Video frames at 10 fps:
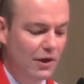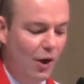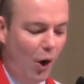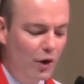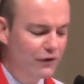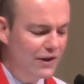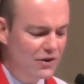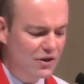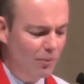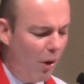All of these
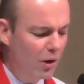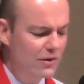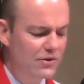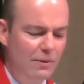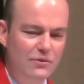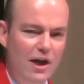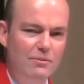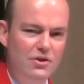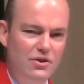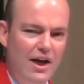small and
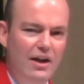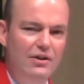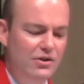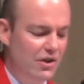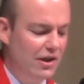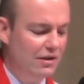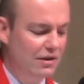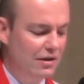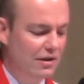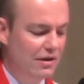sometimes challenging
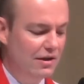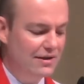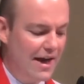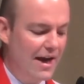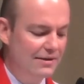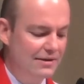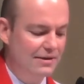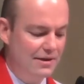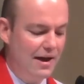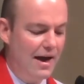
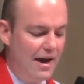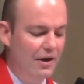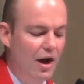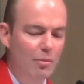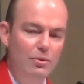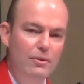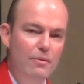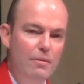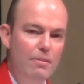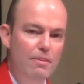tasks add up.
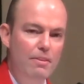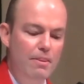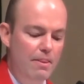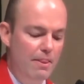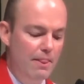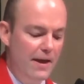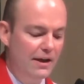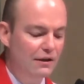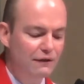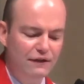
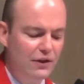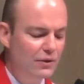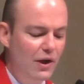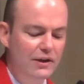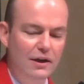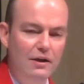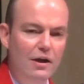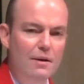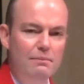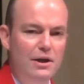It can feel like a
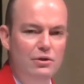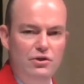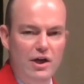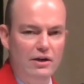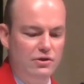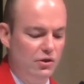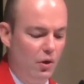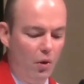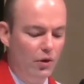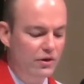mere gesture
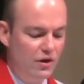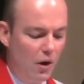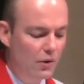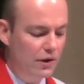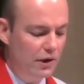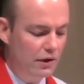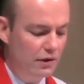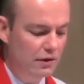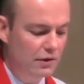or a token,